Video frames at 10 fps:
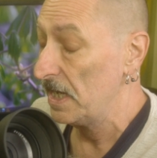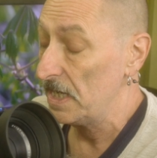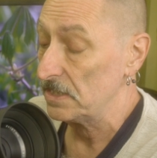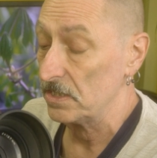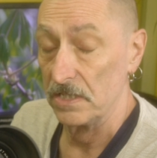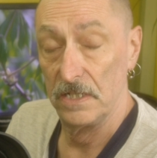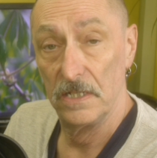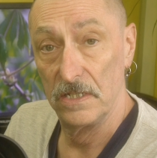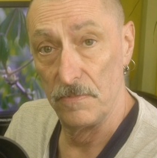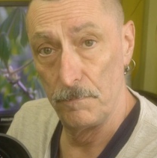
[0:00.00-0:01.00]
As I say,
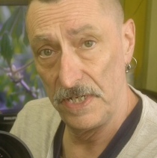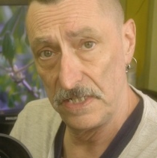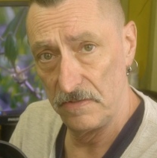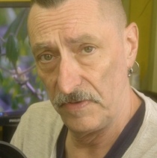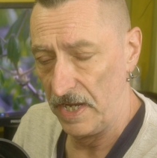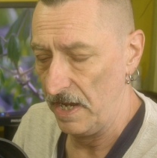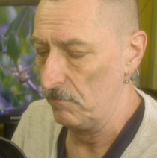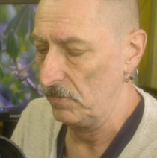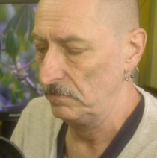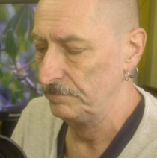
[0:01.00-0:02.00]
it's a beast of a
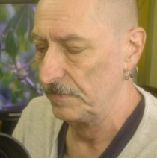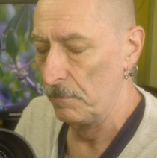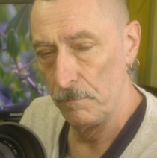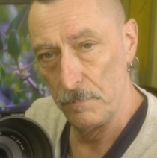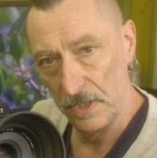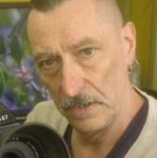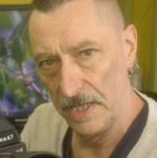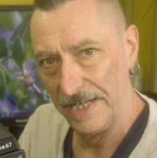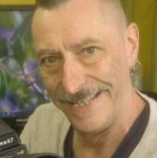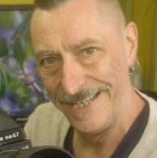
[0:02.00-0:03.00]
camera, but
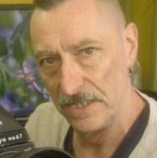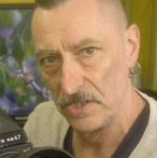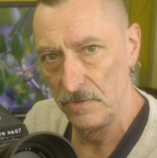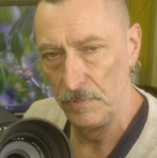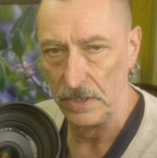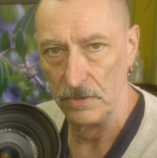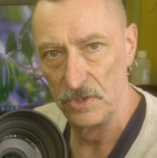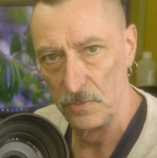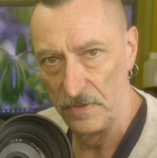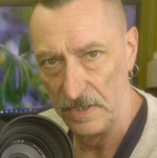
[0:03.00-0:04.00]
it needs to be
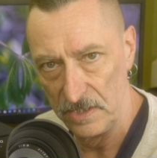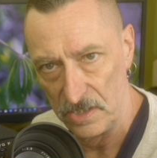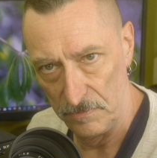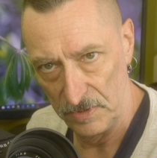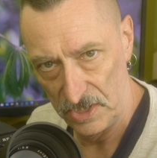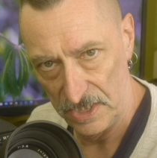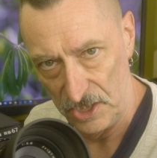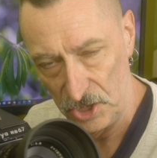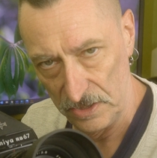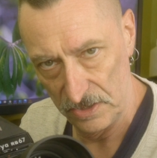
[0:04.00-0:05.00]
used within its
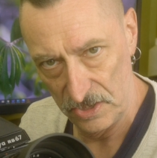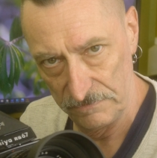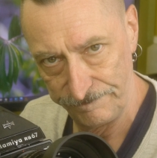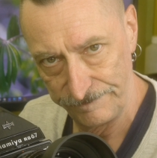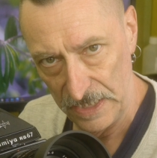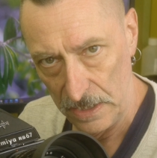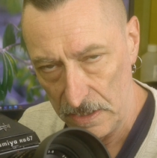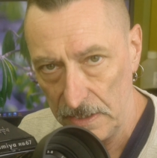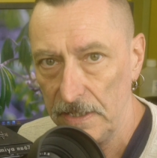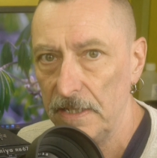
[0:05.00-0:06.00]
limitations.
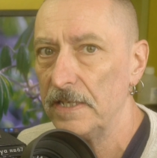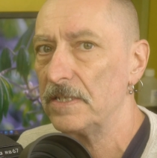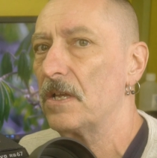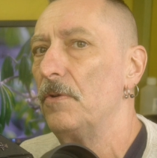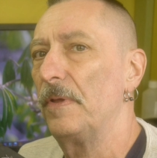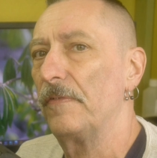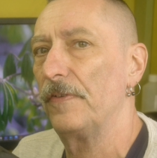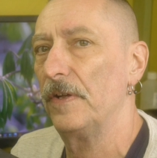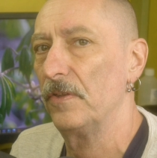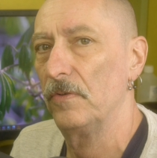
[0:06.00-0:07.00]
Let's go a bit
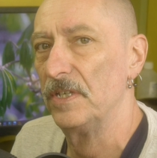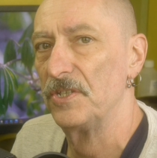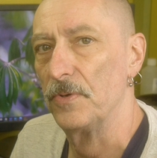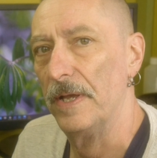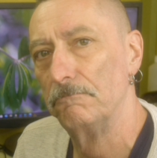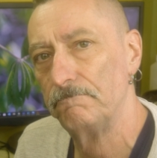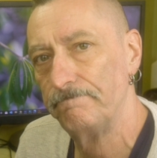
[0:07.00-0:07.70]
further into it.